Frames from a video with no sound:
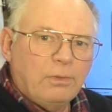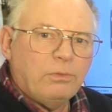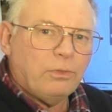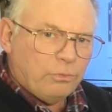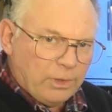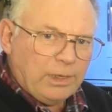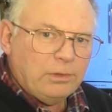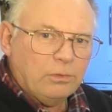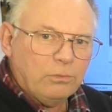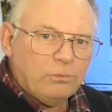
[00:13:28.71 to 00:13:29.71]
that they
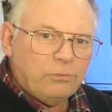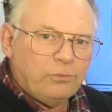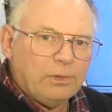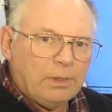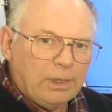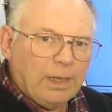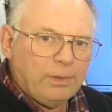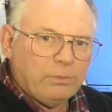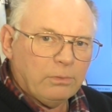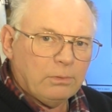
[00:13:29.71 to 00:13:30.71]
use to
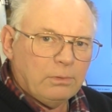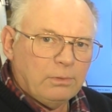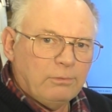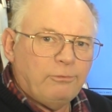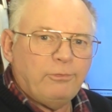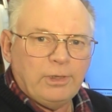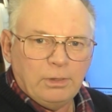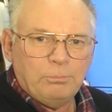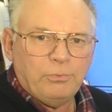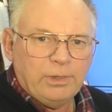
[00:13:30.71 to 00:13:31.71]
gather
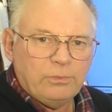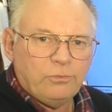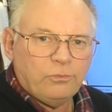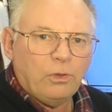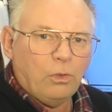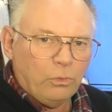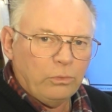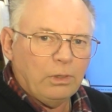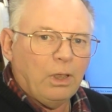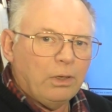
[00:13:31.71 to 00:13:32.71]
fingerprints
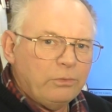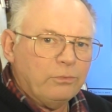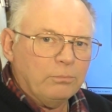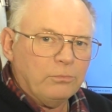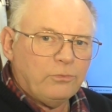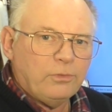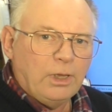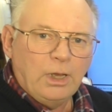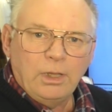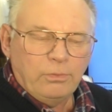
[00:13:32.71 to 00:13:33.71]
on items.
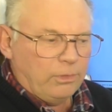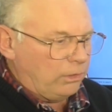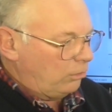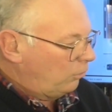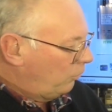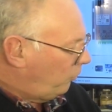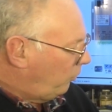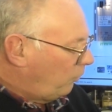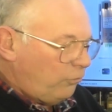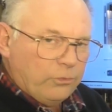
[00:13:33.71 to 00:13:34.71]
They
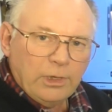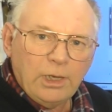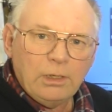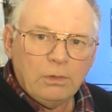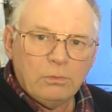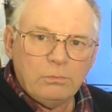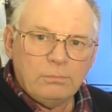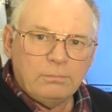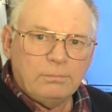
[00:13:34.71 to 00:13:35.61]
use CA glue,